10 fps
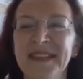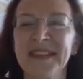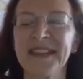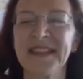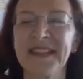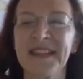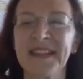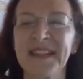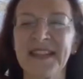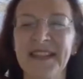
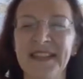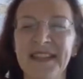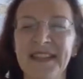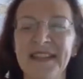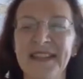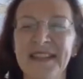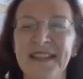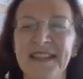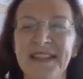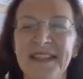
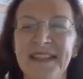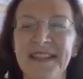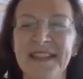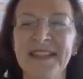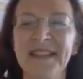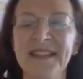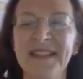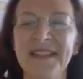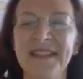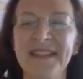
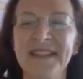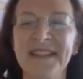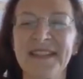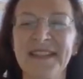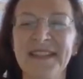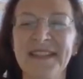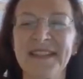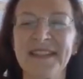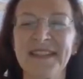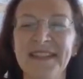(not speaking)